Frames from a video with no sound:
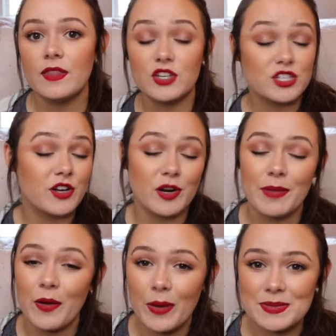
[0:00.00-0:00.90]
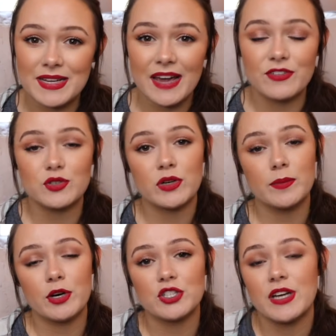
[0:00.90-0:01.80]
then just go to my website,
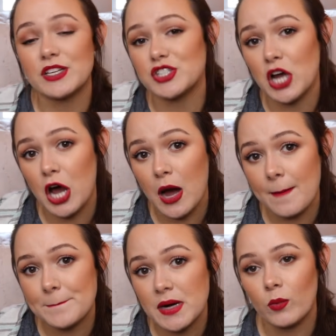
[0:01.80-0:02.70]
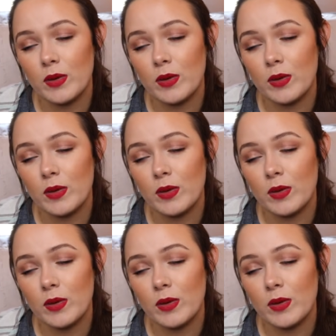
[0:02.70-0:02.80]
victoriabirch.shop.